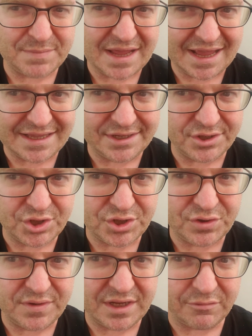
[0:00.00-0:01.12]
package
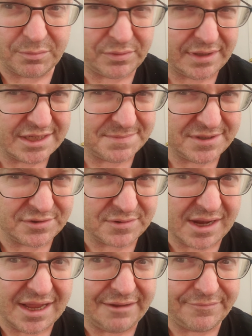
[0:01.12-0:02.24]
to get a replacement
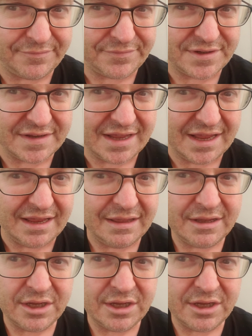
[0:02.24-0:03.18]
drive today.